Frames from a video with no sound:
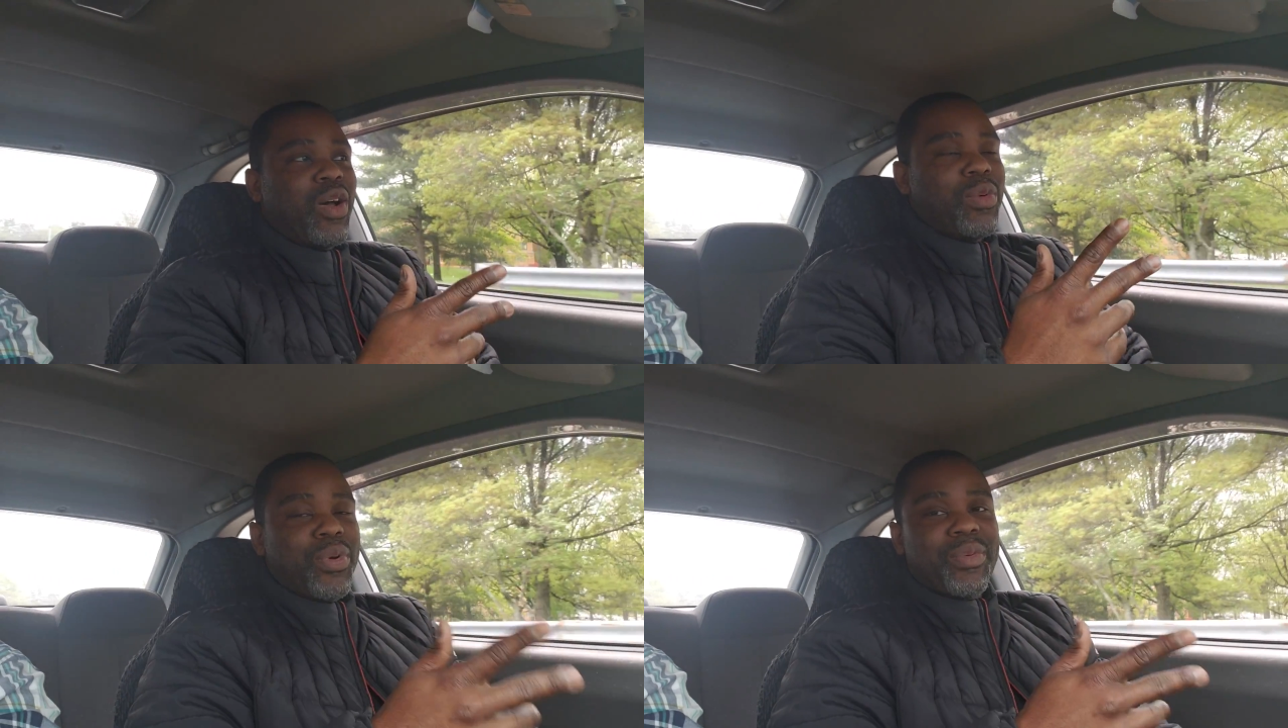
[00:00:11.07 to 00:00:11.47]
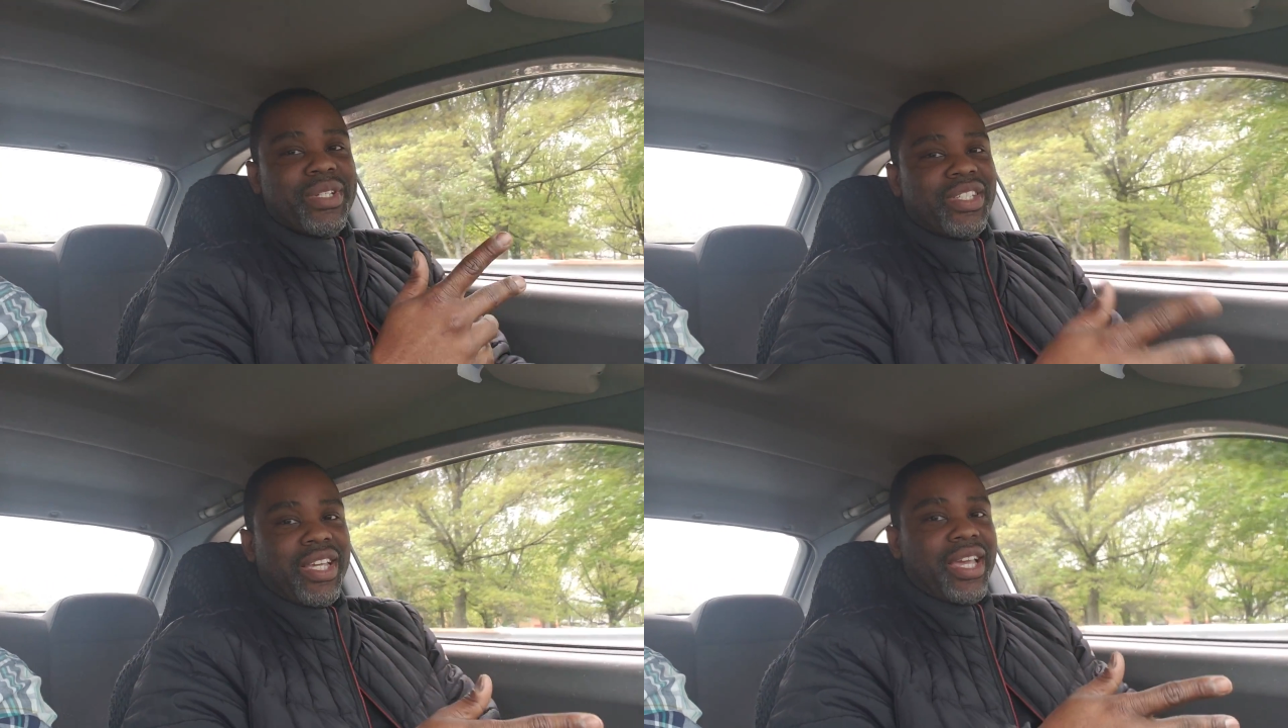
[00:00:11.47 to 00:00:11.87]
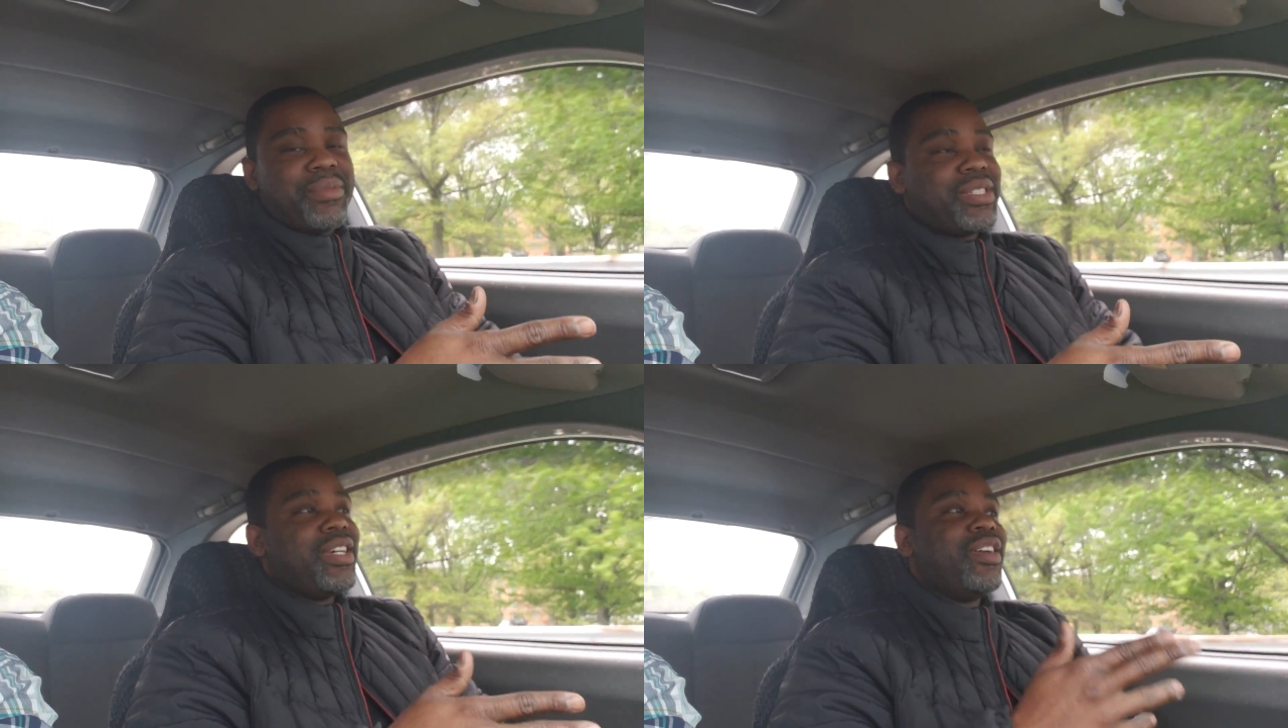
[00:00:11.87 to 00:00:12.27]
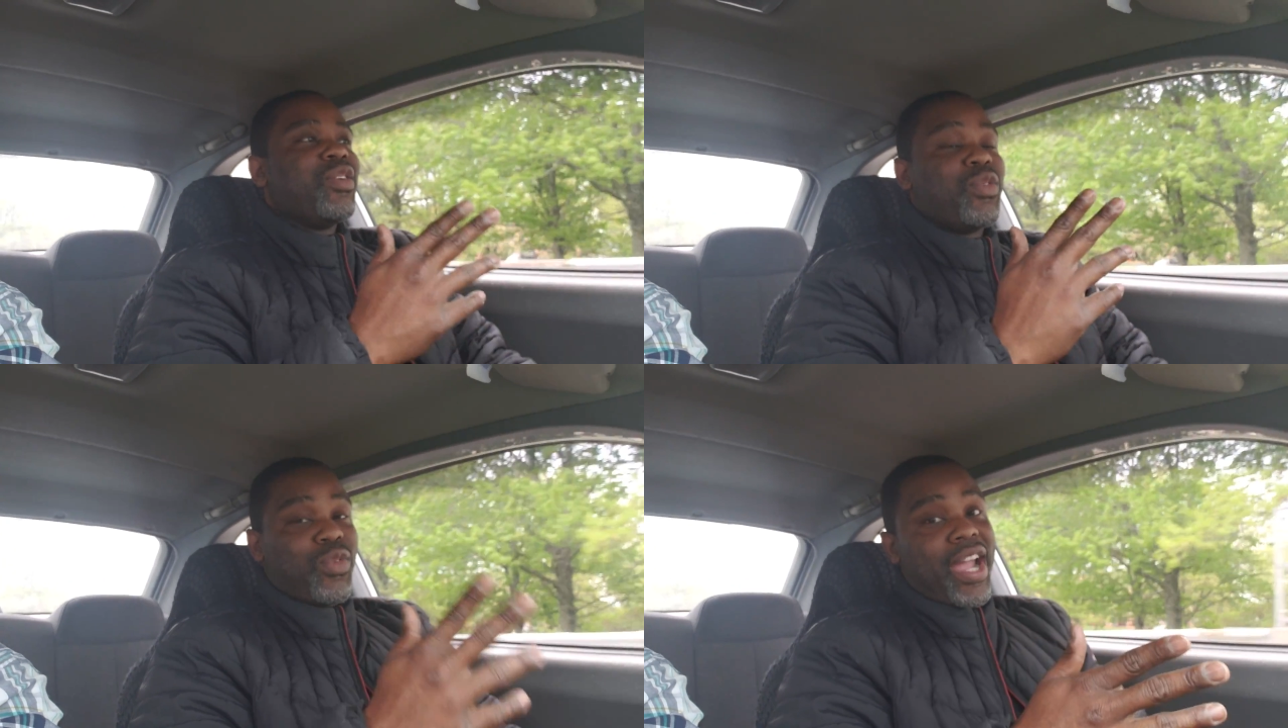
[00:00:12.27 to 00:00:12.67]
All Purpose Champs,
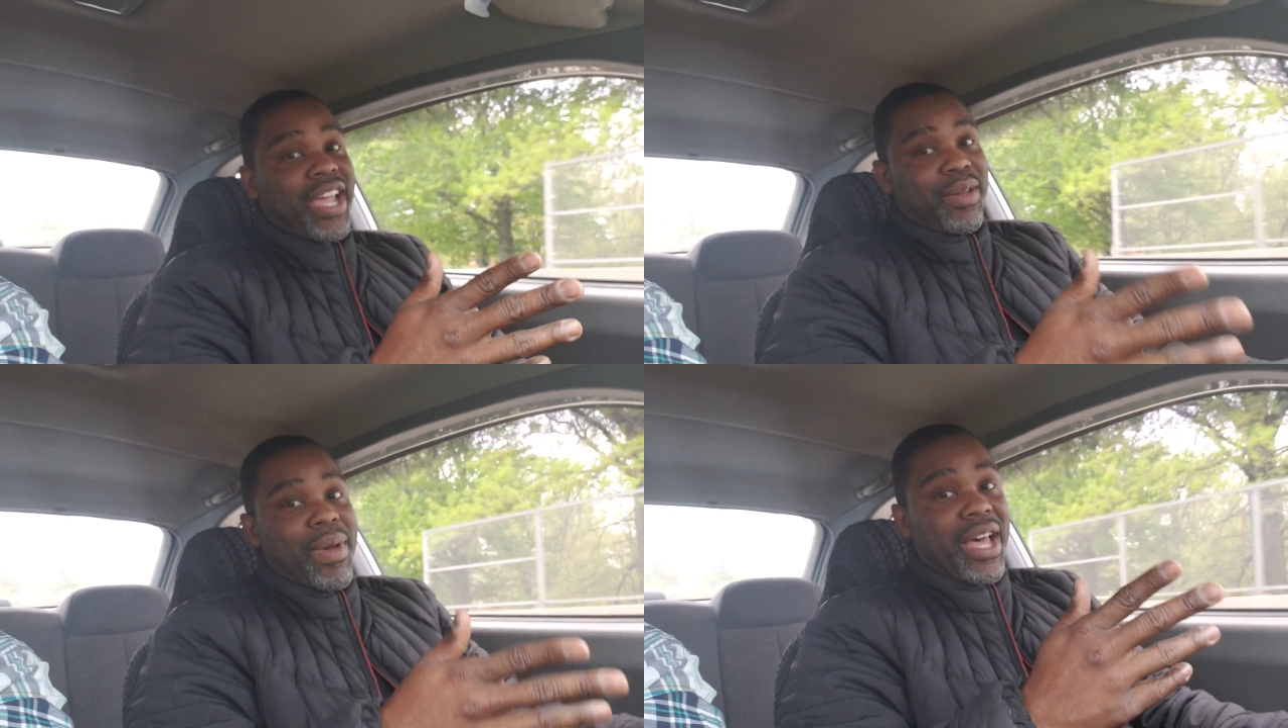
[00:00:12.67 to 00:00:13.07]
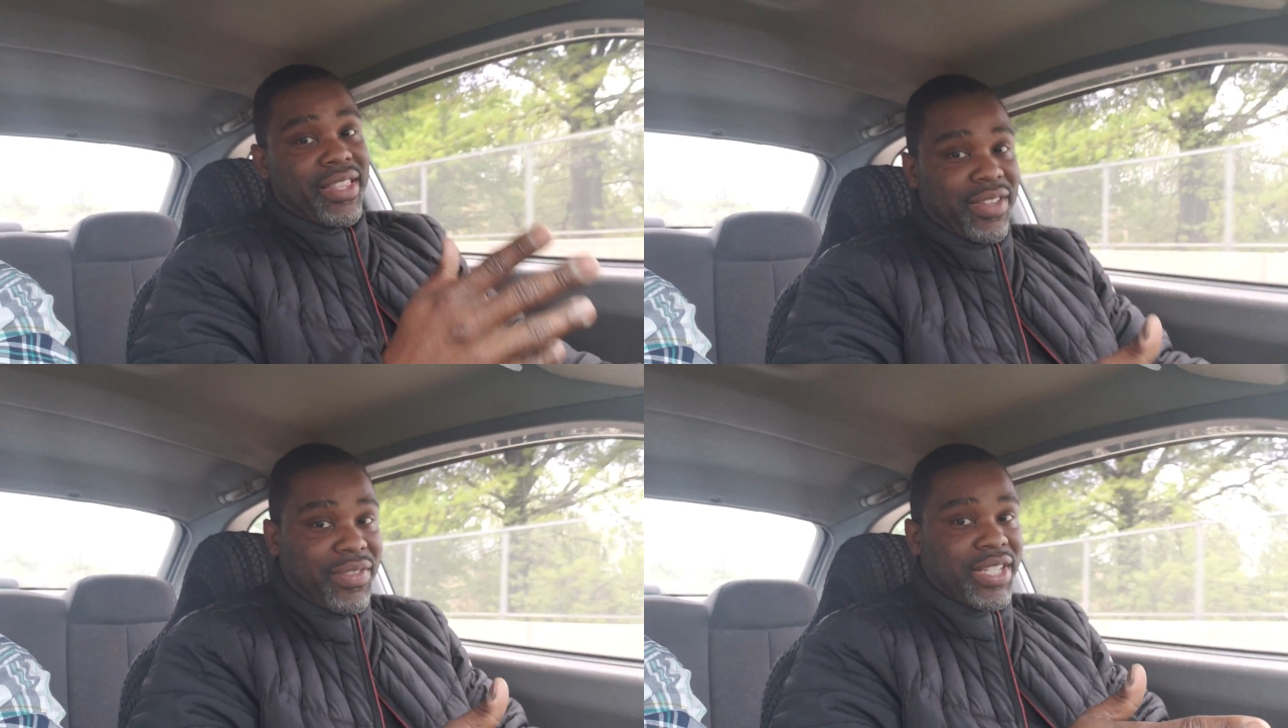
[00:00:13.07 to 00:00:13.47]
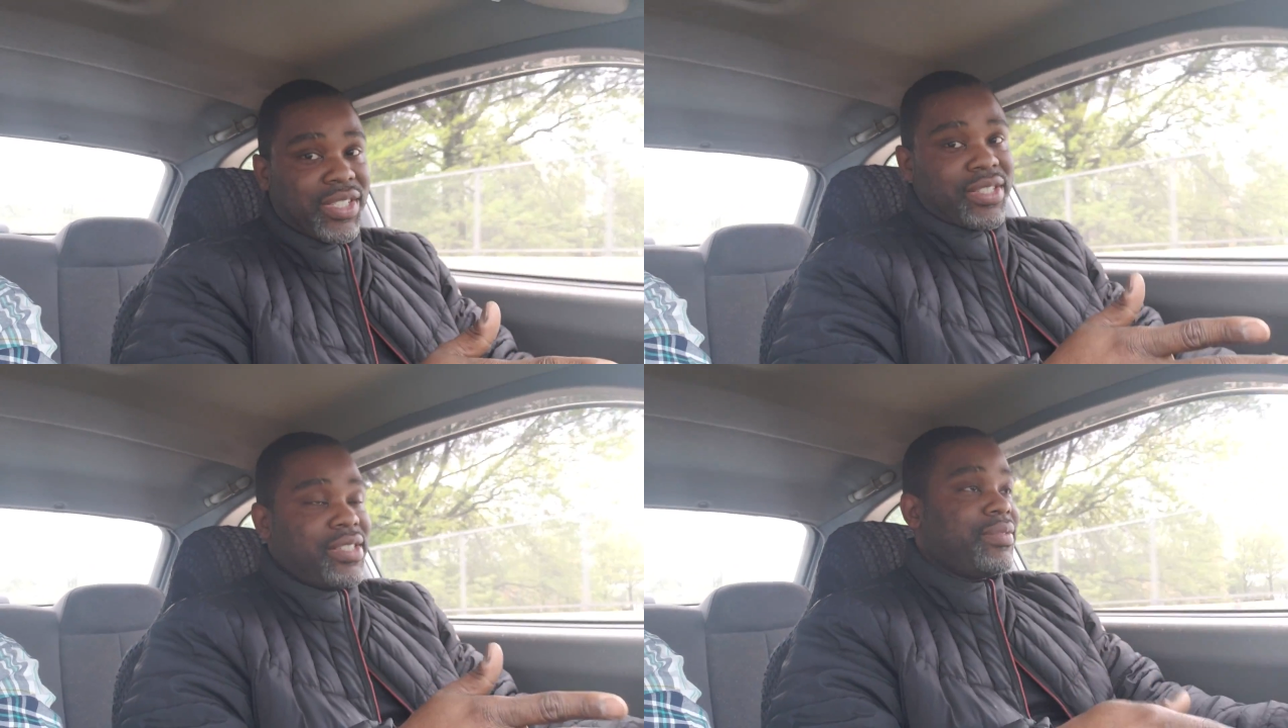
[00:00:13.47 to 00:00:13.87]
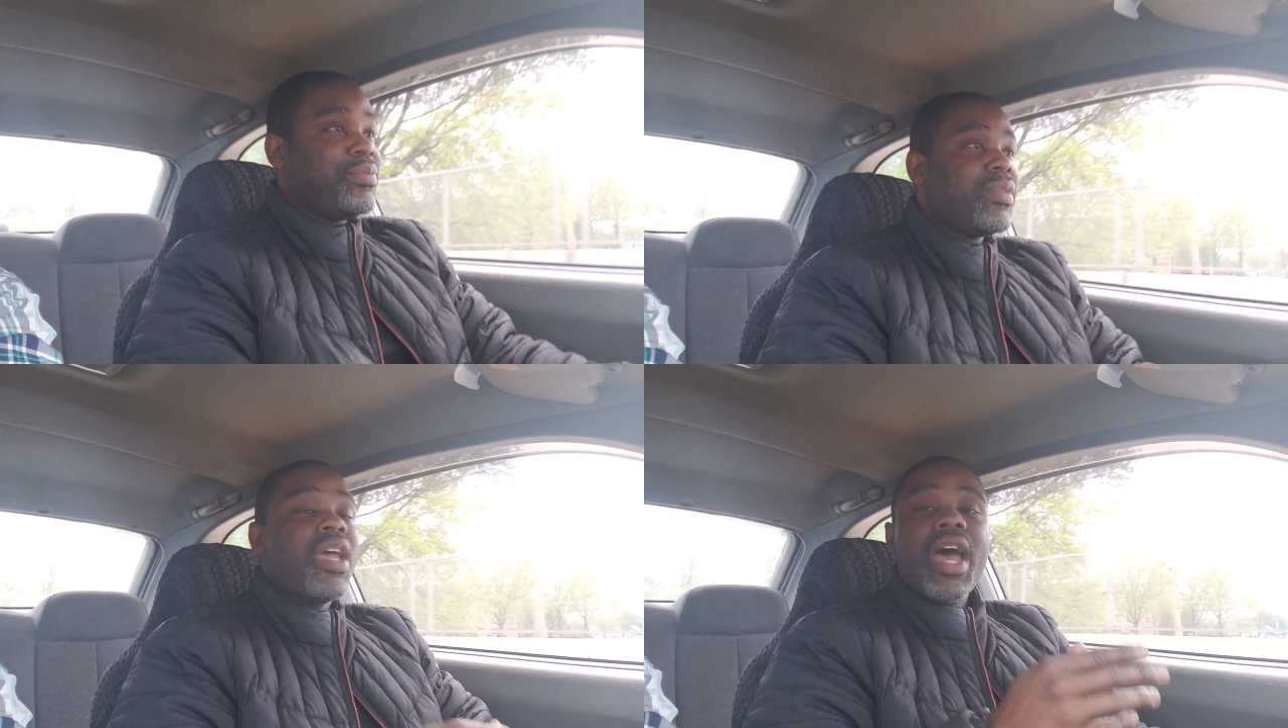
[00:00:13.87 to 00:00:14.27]
rant about the Avengers.
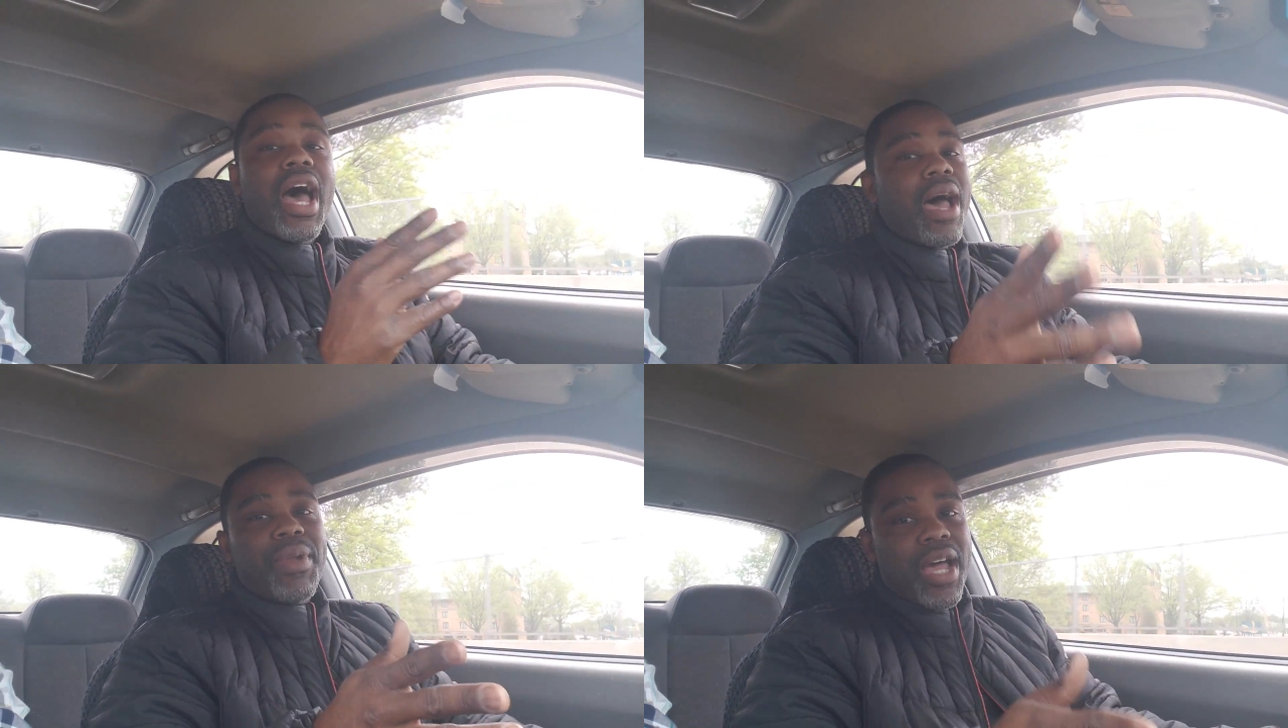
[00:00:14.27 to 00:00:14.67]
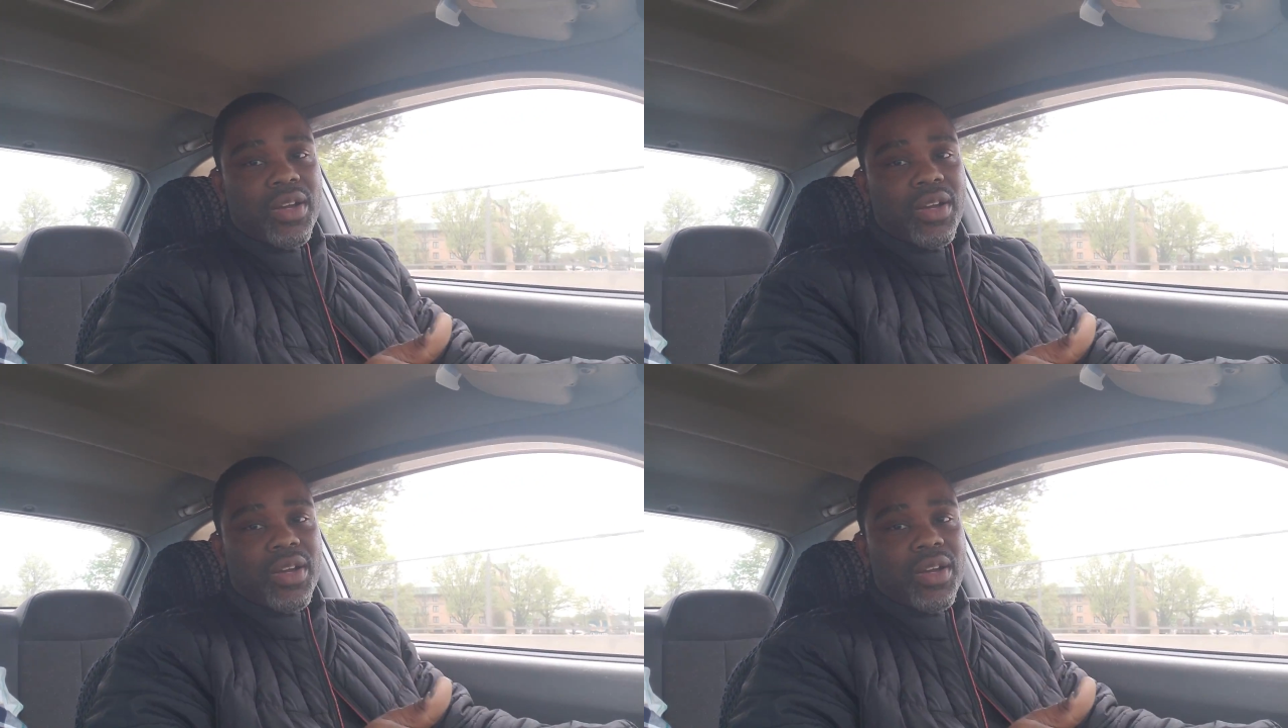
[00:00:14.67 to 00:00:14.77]
I'm not